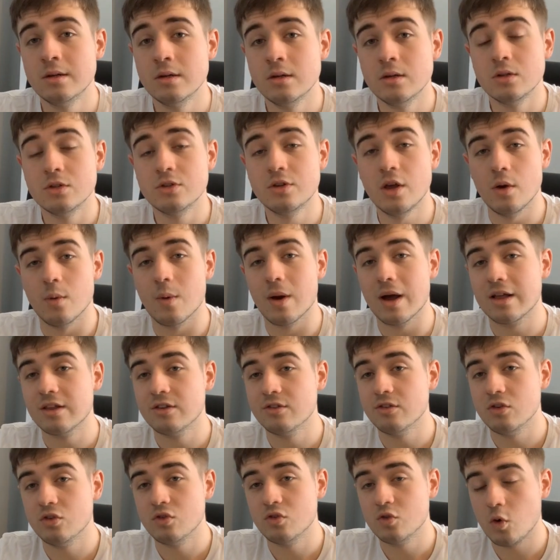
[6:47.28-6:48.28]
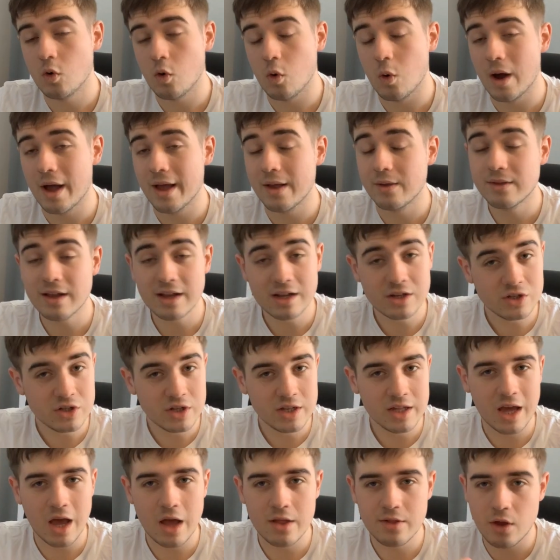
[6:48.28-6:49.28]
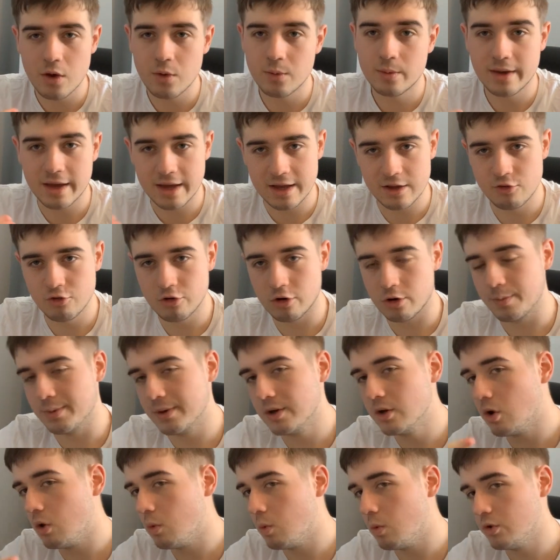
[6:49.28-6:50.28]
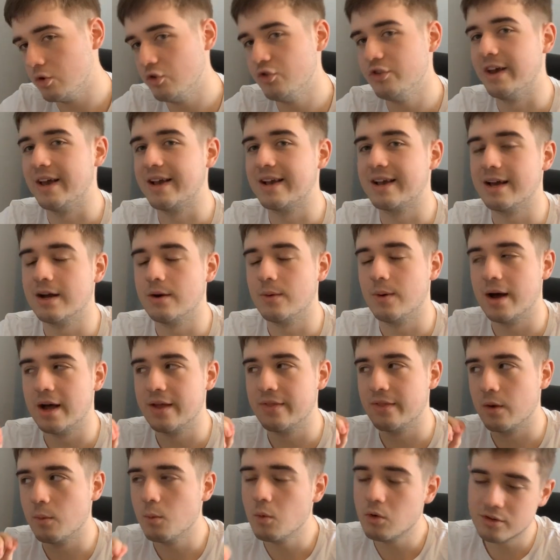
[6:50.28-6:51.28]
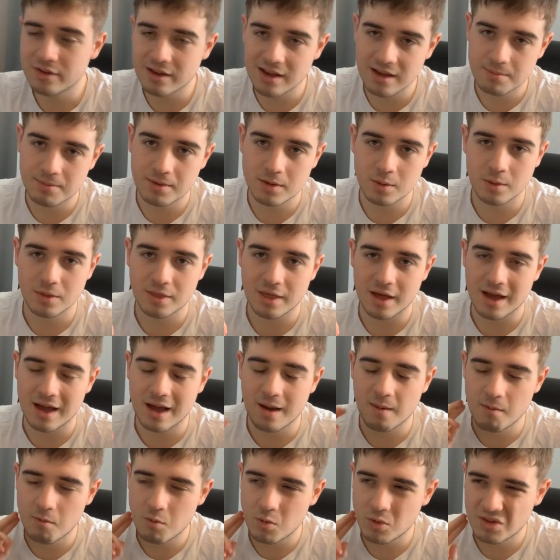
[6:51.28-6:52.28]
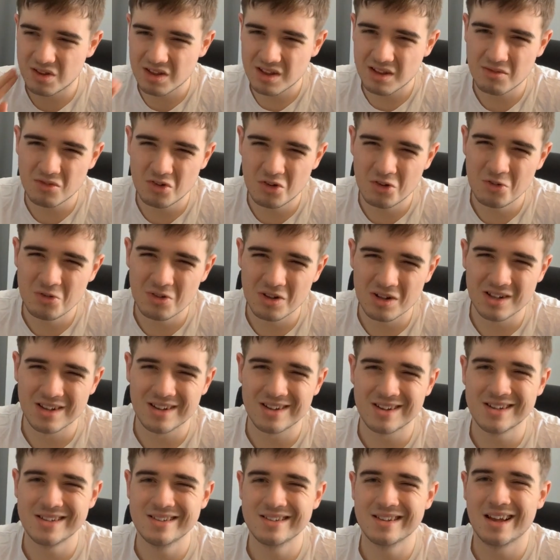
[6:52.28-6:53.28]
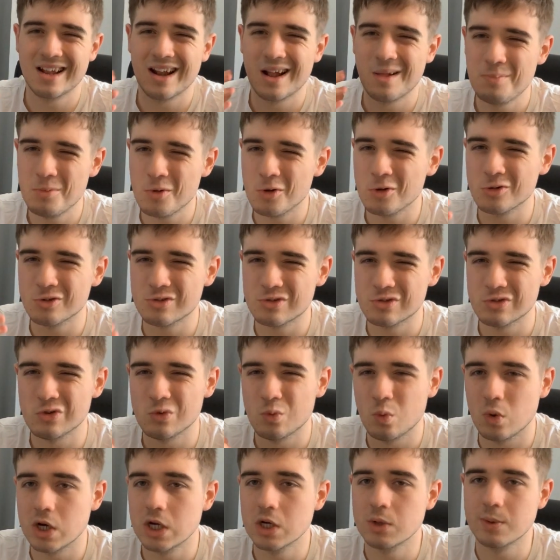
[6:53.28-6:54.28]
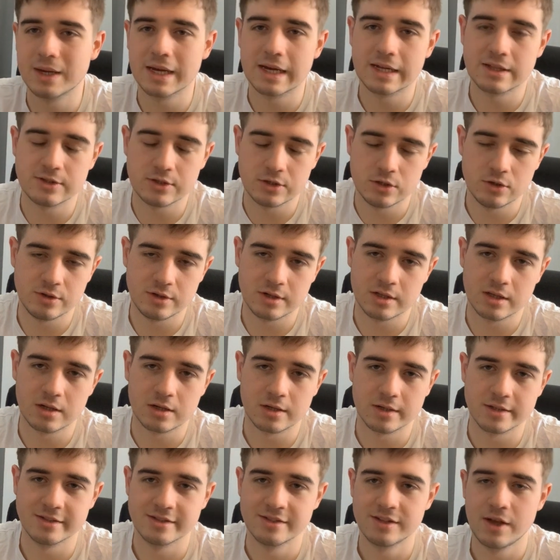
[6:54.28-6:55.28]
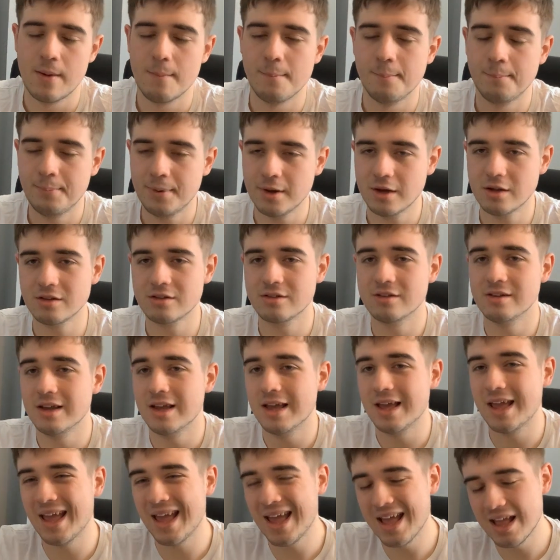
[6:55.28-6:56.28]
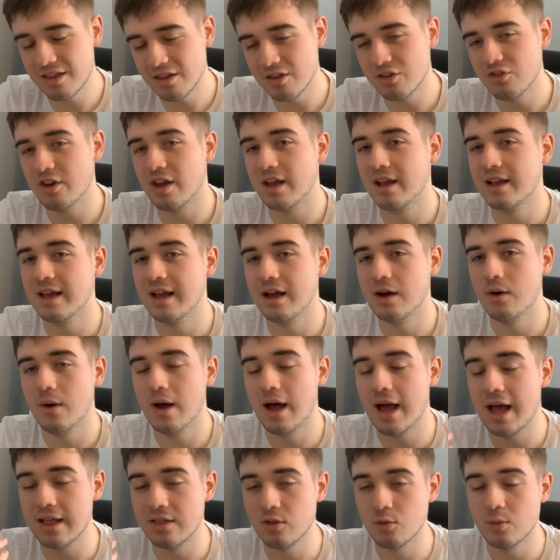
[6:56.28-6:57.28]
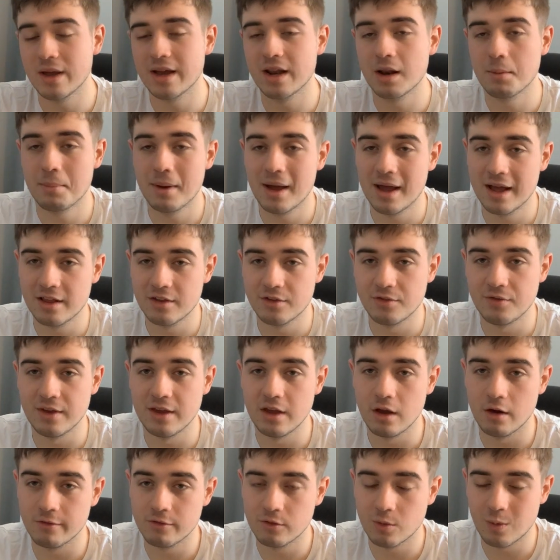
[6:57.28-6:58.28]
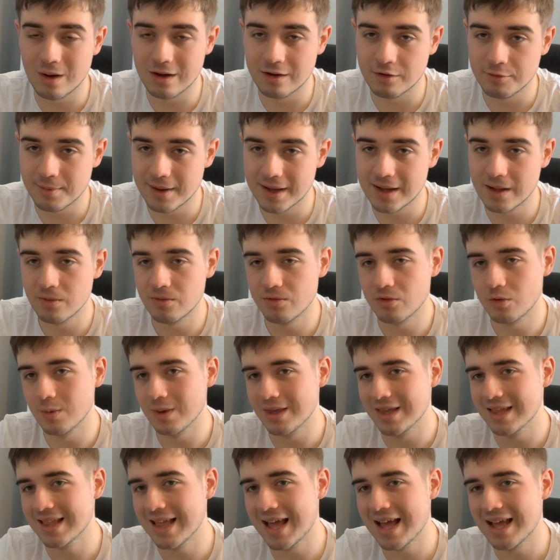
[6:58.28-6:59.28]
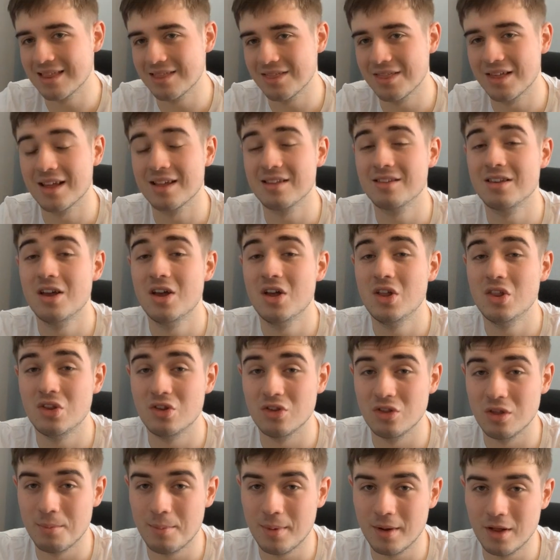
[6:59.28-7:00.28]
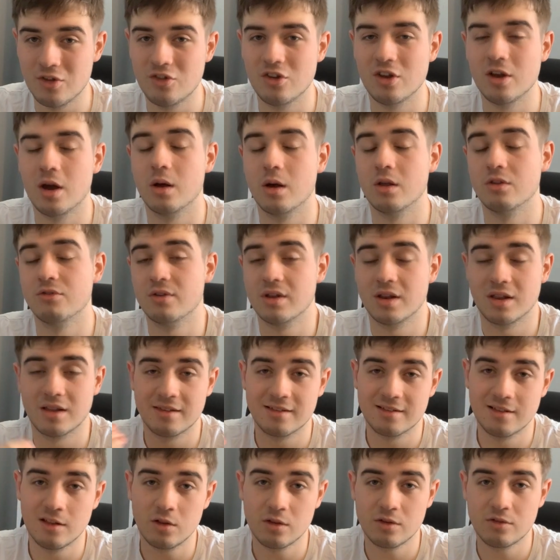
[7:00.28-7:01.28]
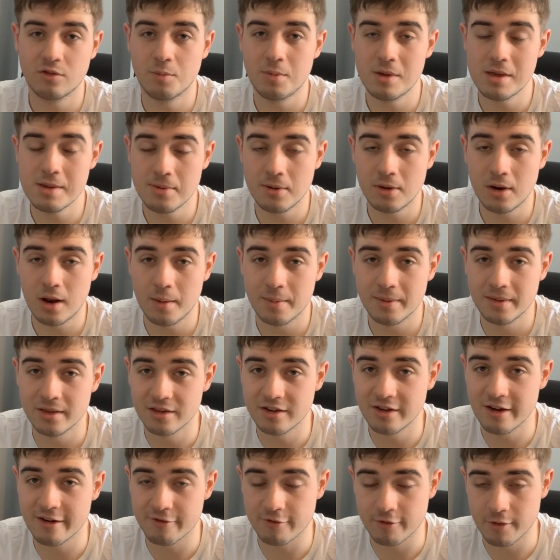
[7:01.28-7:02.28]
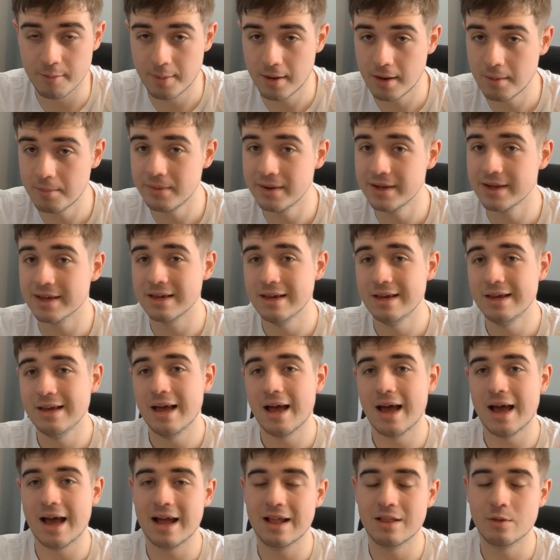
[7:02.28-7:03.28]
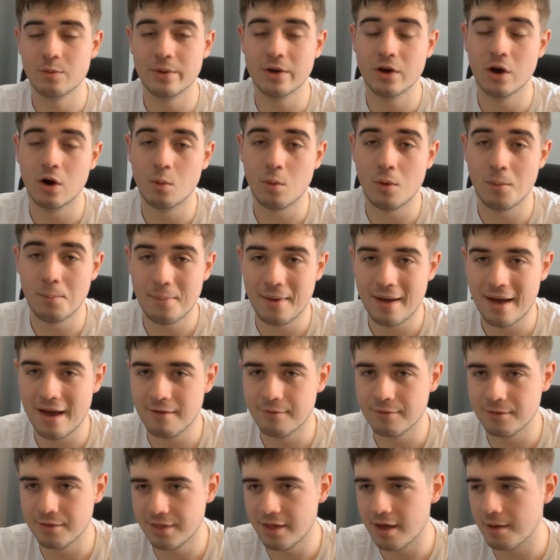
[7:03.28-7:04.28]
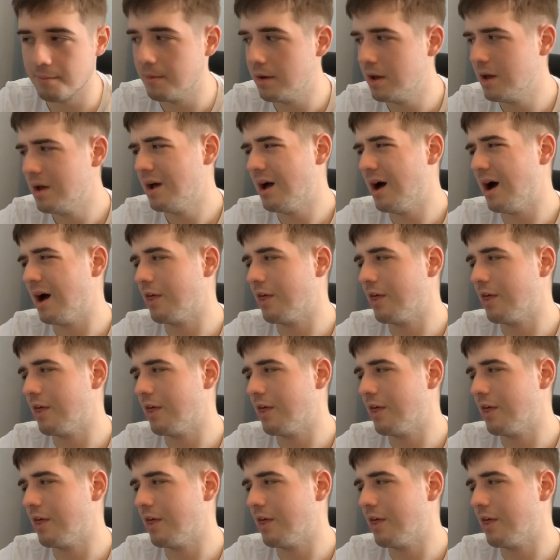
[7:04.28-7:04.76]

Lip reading: So, as you saw, it was actually an okay drop. We got one checkout and I was happy with that. However, we did have two declines and I'm not sure why we had two declines. But it's a checkout and we had a pass fee of £12, so we can add that to the budget. I was running slots for people up in the Czech Republic and we got one pair for them. I